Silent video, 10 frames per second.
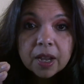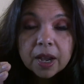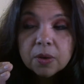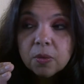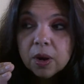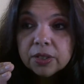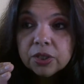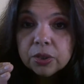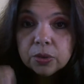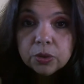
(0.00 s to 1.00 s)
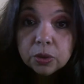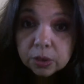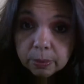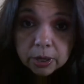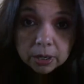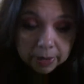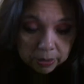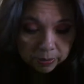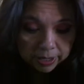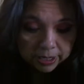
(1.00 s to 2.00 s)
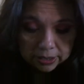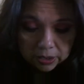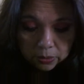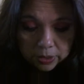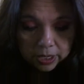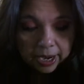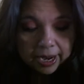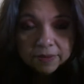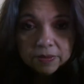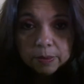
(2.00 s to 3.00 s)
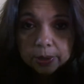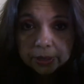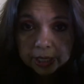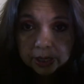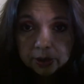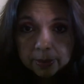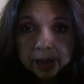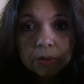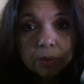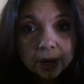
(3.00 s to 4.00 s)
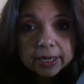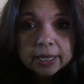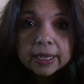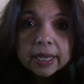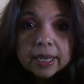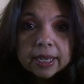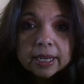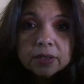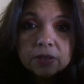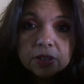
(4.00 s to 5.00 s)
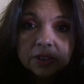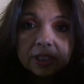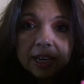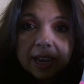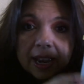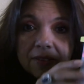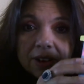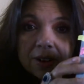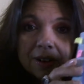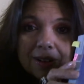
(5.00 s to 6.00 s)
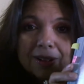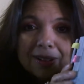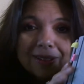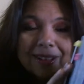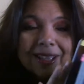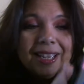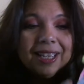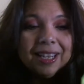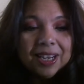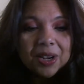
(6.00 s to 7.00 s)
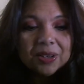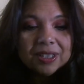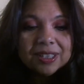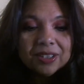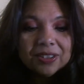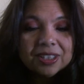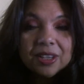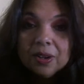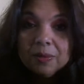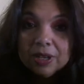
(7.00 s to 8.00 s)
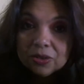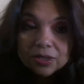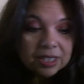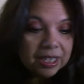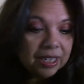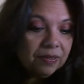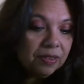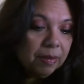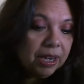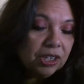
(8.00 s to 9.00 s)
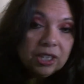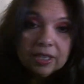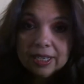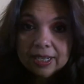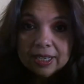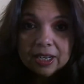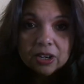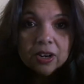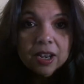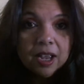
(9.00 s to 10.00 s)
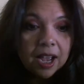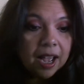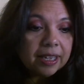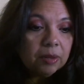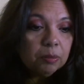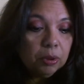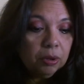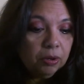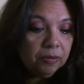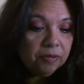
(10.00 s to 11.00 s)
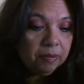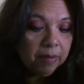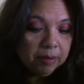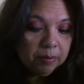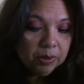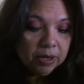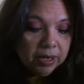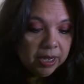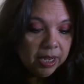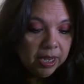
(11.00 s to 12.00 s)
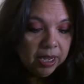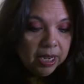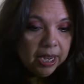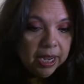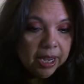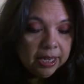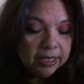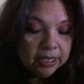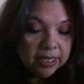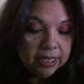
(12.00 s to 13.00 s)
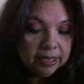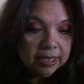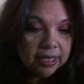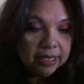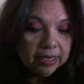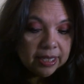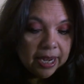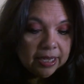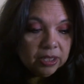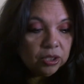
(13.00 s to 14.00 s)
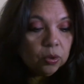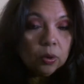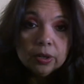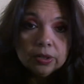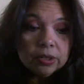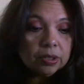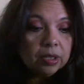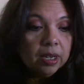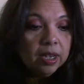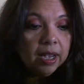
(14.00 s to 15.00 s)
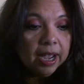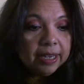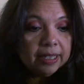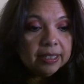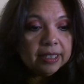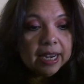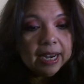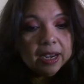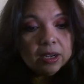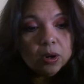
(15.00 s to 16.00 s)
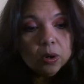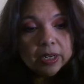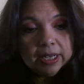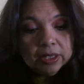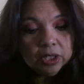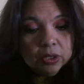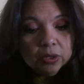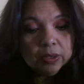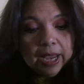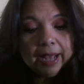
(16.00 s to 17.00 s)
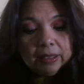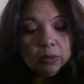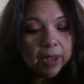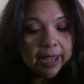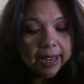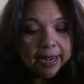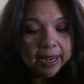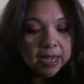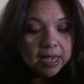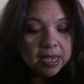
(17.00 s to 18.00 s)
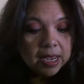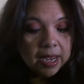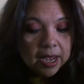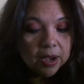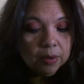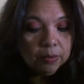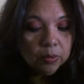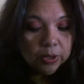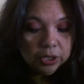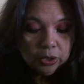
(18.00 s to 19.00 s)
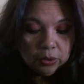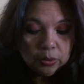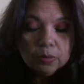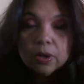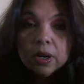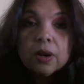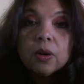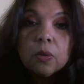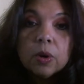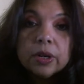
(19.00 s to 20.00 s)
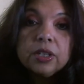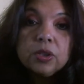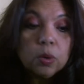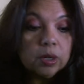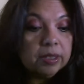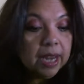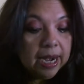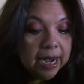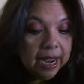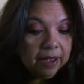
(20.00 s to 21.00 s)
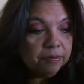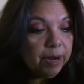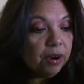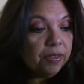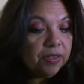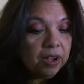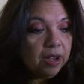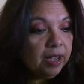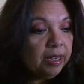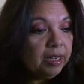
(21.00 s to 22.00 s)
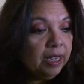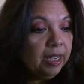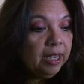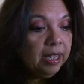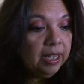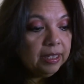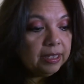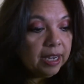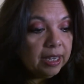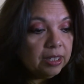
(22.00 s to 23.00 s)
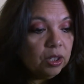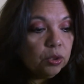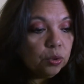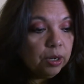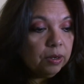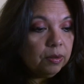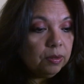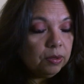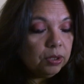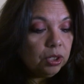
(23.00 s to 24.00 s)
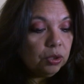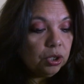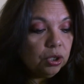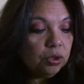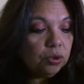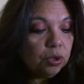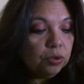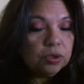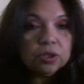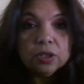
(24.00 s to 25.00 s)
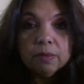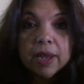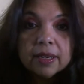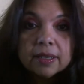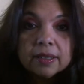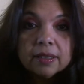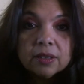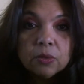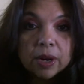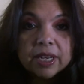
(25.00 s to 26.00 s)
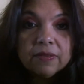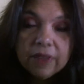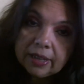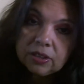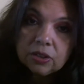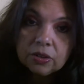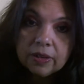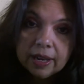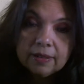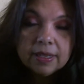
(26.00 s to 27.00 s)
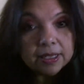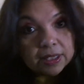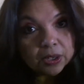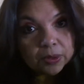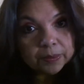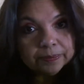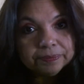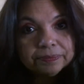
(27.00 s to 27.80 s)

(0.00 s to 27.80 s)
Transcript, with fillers: I want to use a book about running. So I have a book here about running and you, you see I have it all, you know, because there's some interesting information in here. I can pull from my book and this is a source I can say according to Galloway um, when you're uh, working towards a half marathon he says the drills you should use drills to make running faster and easier